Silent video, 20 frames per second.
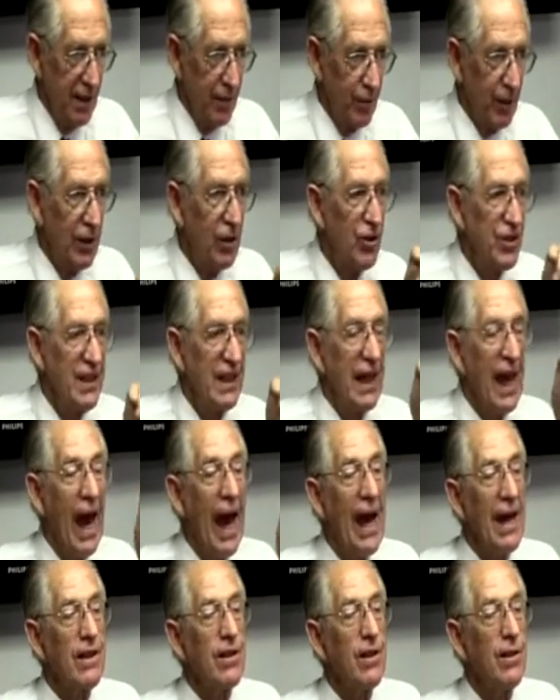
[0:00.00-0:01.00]
because they
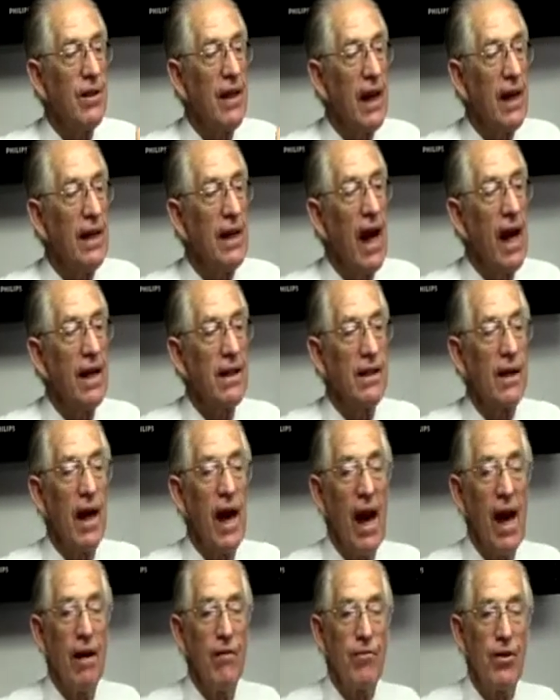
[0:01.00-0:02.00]
had to
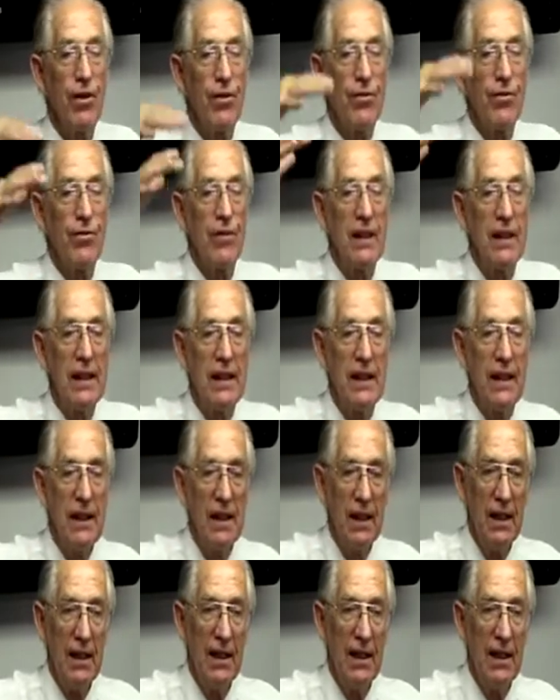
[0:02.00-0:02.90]
have the three